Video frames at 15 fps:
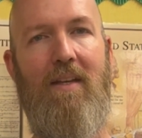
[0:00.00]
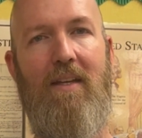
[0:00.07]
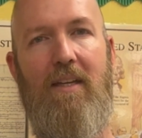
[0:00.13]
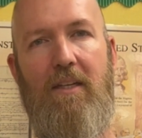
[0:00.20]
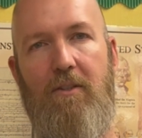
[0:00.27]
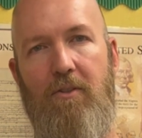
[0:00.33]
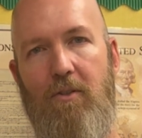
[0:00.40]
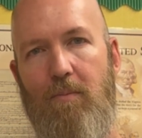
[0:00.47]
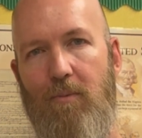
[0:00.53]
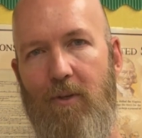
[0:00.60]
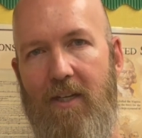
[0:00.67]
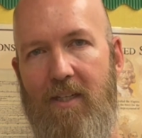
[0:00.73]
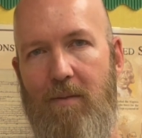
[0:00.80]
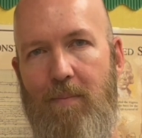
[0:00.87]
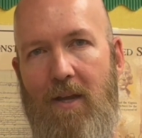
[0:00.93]

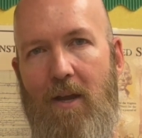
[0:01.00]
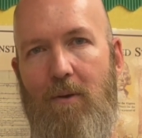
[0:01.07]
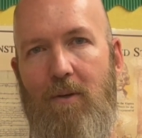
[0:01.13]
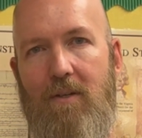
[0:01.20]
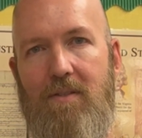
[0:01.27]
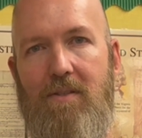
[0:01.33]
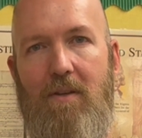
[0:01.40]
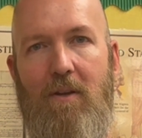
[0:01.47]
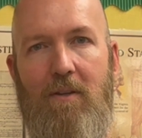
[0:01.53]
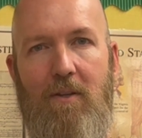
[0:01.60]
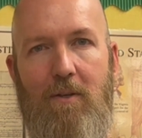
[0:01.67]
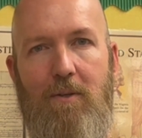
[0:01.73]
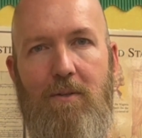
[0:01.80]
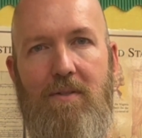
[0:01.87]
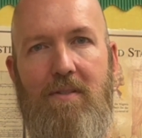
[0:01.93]
Enumerated powers are
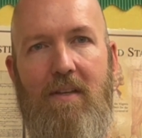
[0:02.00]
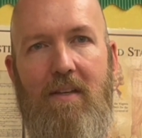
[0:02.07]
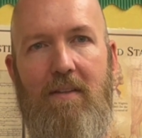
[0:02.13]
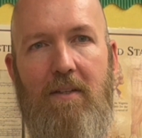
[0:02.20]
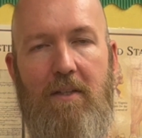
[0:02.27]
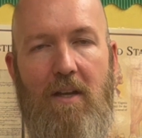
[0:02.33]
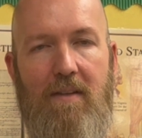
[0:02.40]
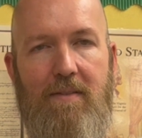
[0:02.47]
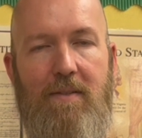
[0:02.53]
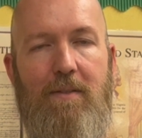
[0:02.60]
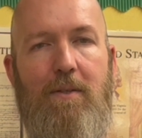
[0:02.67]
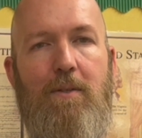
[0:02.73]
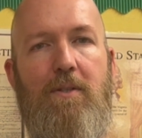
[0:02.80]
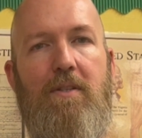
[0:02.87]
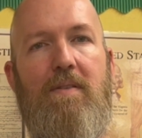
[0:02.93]
those the
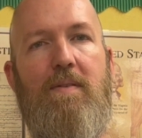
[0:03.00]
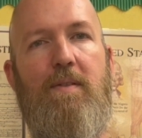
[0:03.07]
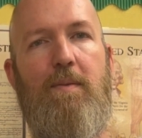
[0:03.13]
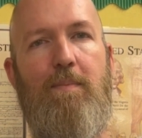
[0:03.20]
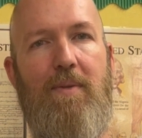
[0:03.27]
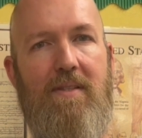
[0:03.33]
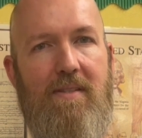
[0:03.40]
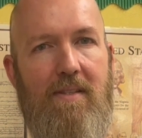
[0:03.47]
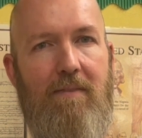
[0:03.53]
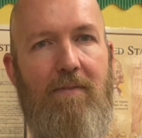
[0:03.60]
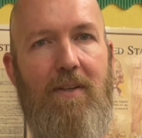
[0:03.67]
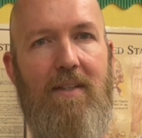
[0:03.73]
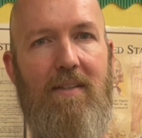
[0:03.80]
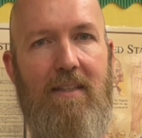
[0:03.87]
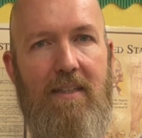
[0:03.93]
Constitution
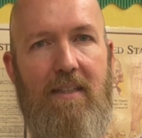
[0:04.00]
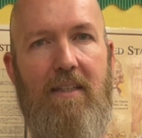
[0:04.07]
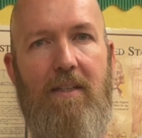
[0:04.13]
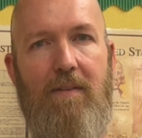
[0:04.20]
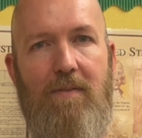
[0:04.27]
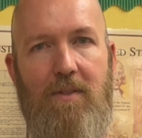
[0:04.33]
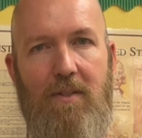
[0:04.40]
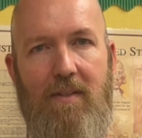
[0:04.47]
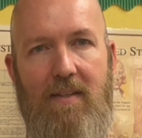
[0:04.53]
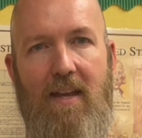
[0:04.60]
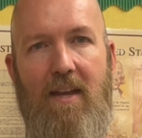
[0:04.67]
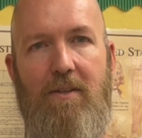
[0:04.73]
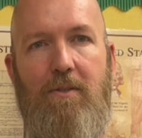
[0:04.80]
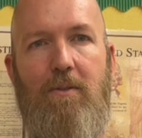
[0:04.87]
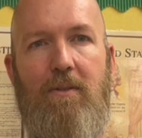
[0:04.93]
specifically gives to the
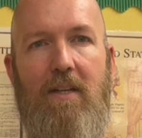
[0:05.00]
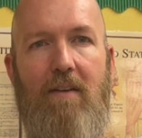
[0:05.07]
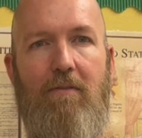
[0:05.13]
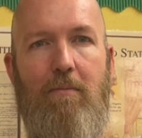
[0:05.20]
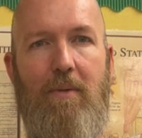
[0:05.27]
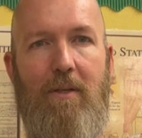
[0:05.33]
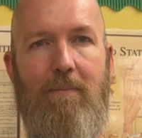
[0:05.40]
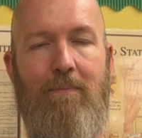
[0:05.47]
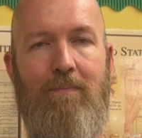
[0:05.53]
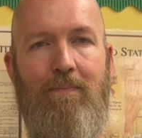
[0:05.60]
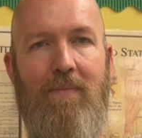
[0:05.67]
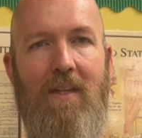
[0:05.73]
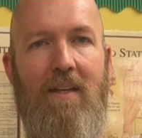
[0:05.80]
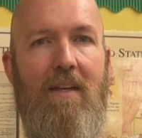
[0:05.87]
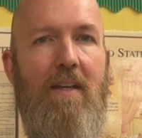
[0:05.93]
national government.
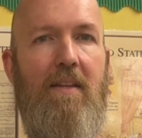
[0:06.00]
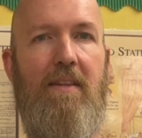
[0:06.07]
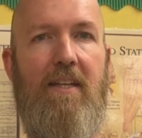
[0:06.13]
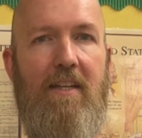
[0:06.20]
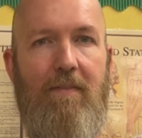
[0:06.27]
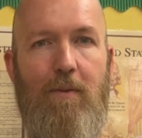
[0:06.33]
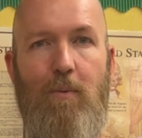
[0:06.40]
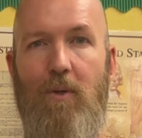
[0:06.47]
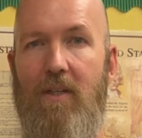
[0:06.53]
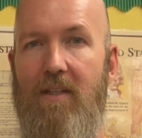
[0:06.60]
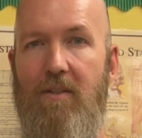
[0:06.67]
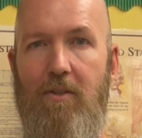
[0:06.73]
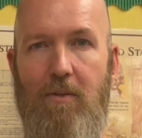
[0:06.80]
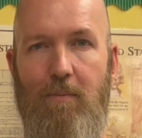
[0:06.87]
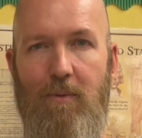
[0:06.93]
Think of the word
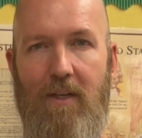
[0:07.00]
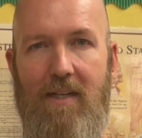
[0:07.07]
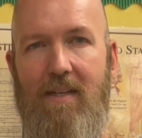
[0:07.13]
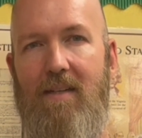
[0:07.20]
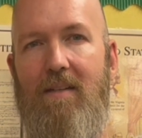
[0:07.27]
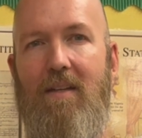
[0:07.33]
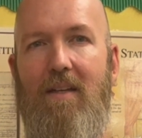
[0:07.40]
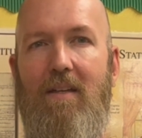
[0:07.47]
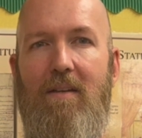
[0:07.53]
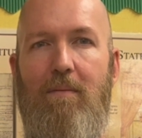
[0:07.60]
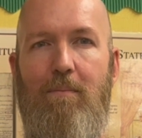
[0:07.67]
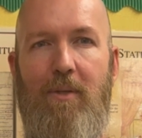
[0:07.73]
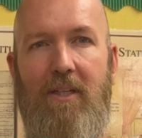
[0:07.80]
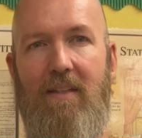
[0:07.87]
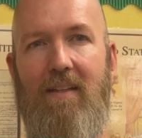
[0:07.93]
enumerated
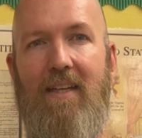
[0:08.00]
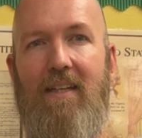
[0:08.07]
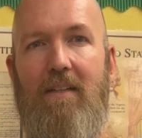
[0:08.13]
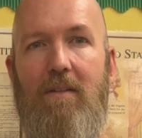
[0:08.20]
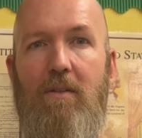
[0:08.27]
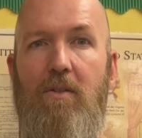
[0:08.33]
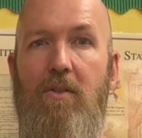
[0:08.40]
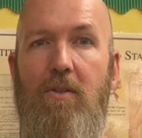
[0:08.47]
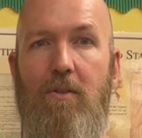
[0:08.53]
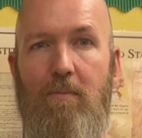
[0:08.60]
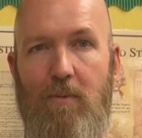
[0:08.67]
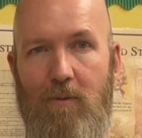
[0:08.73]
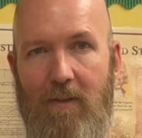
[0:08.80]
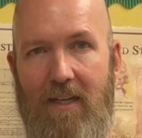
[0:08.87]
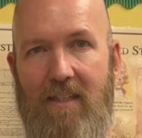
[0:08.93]
being like
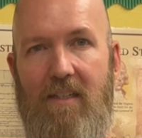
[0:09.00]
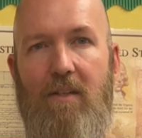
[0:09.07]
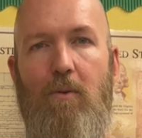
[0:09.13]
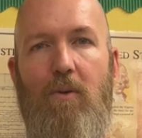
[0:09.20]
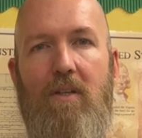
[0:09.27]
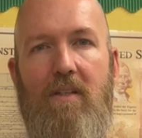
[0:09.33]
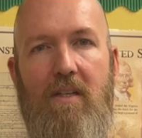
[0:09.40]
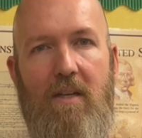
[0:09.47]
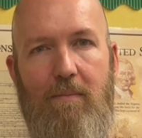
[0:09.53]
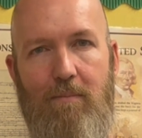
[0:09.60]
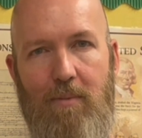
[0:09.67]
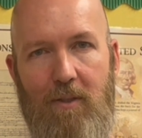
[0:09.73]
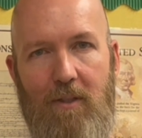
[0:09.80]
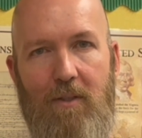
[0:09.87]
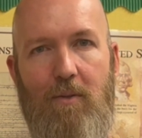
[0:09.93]
numerated or
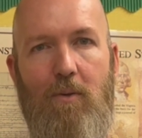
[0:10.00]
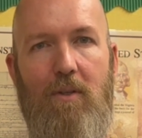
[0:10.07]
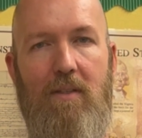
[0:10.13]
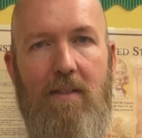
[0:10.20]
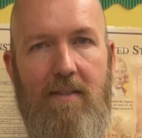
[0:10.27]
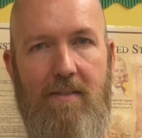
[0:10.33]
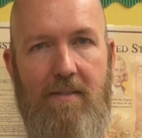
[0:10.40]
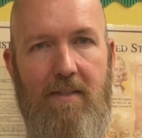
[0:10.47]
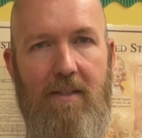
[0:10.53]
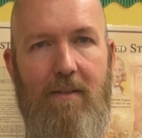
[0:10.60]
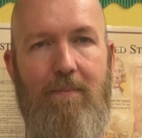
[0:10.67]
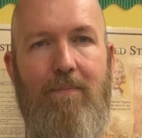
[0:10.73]
numbered or listed.